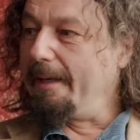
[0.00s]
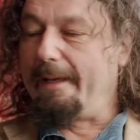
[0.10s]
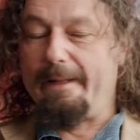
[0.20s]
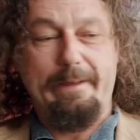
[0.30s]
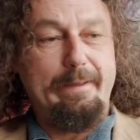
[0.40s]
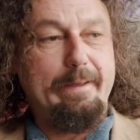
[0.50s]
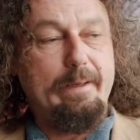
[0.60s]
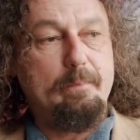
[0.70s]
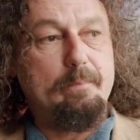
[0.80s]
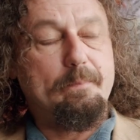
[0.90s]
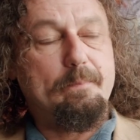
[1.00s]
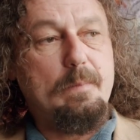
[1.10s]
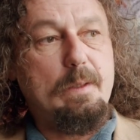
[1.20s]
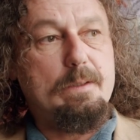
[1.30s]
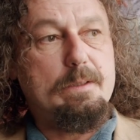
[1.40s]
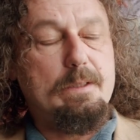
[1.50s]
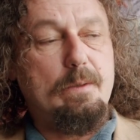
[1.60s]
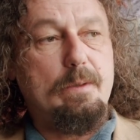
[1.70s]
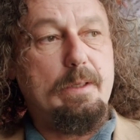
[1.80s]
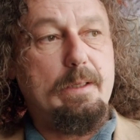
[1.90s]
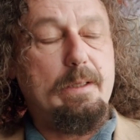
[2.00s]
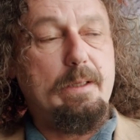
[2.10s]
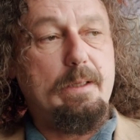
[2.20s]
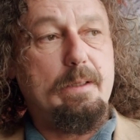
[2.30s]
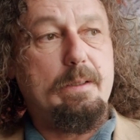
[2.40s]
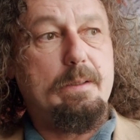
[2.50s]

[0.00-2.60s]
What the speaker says: And basically,